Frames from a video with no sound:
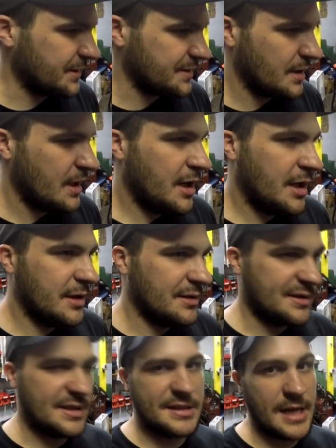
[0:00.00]

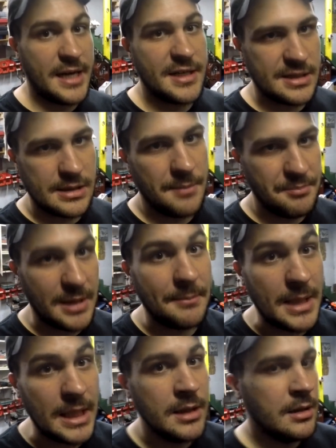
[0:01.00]
This is kind of stumping
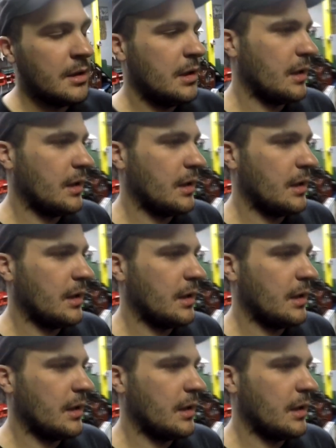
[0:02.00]
me,